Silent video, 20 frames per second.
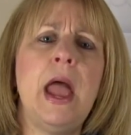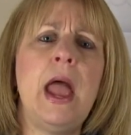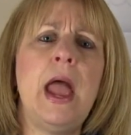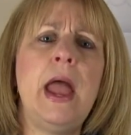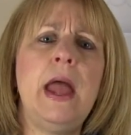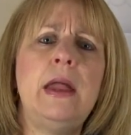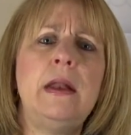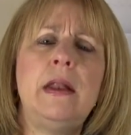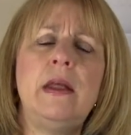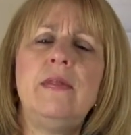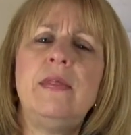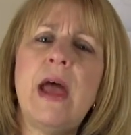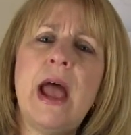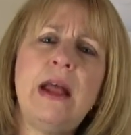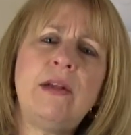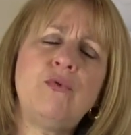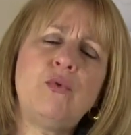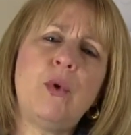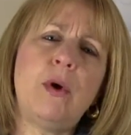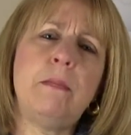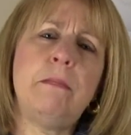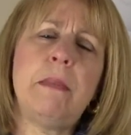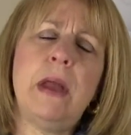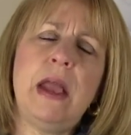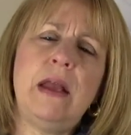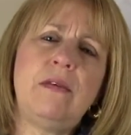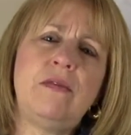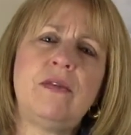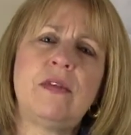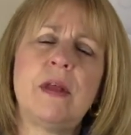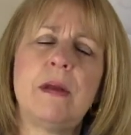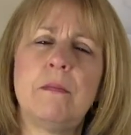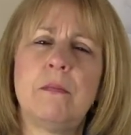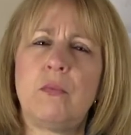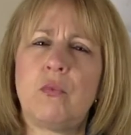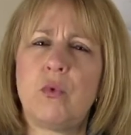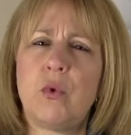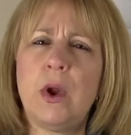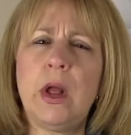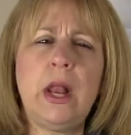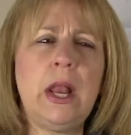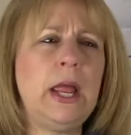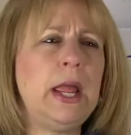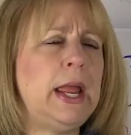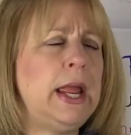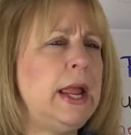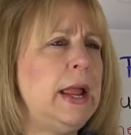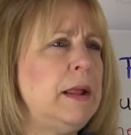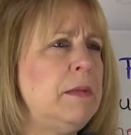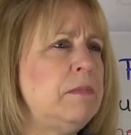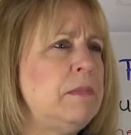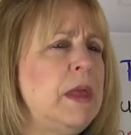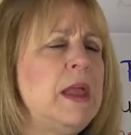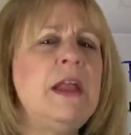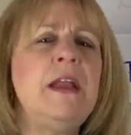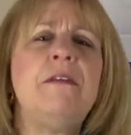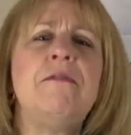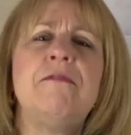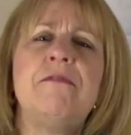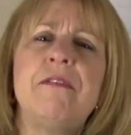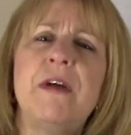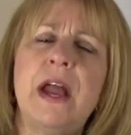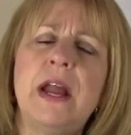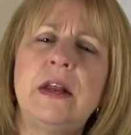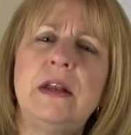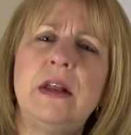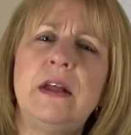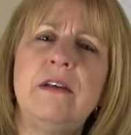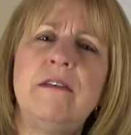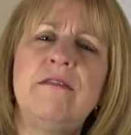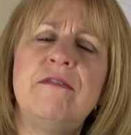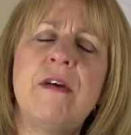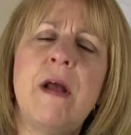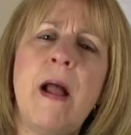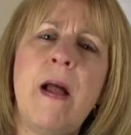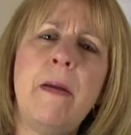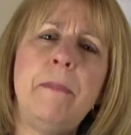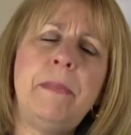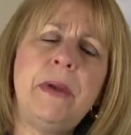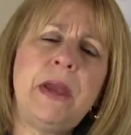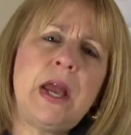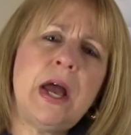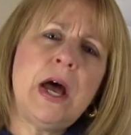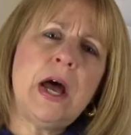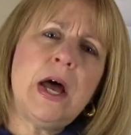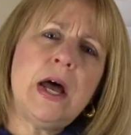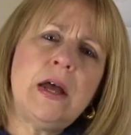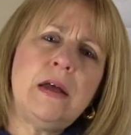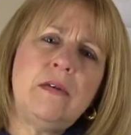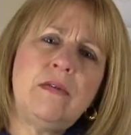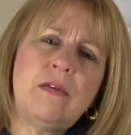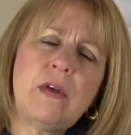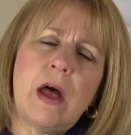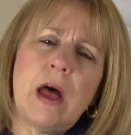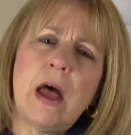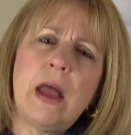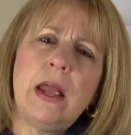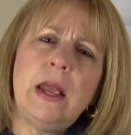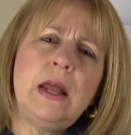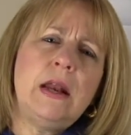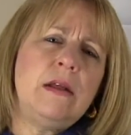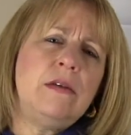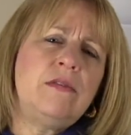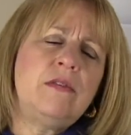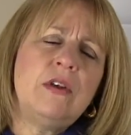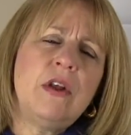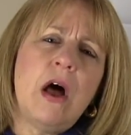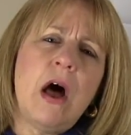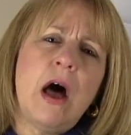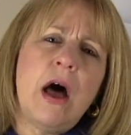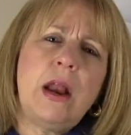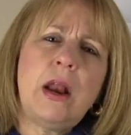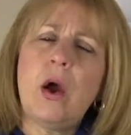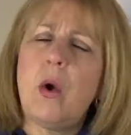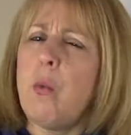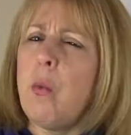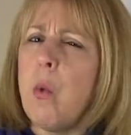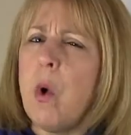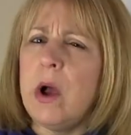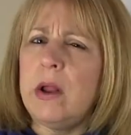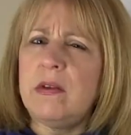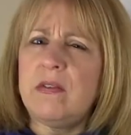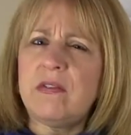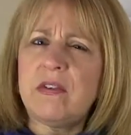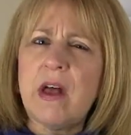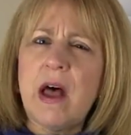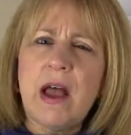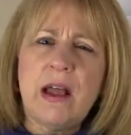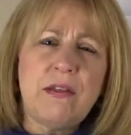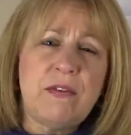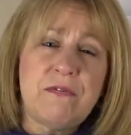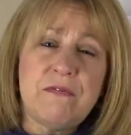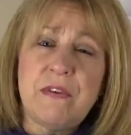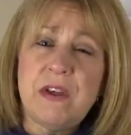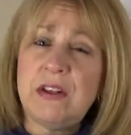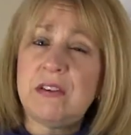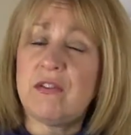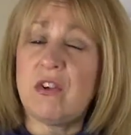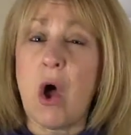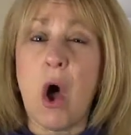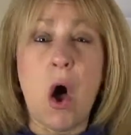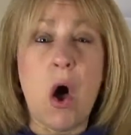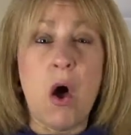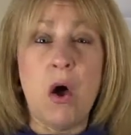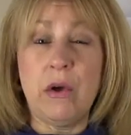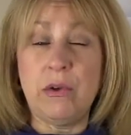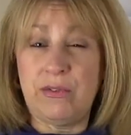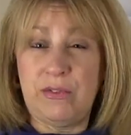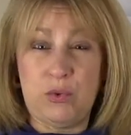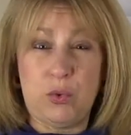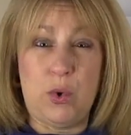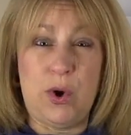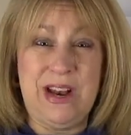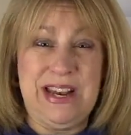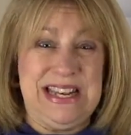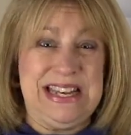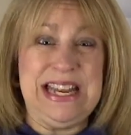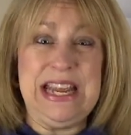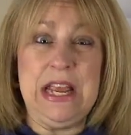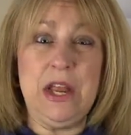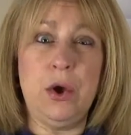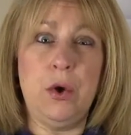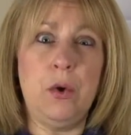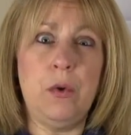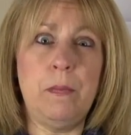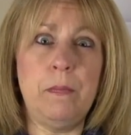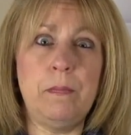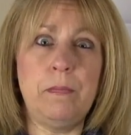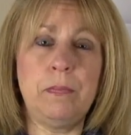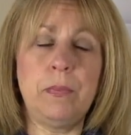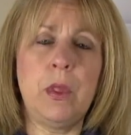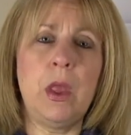And that's what makes them really effective, because it is not a one-size-fits-all sort of deal.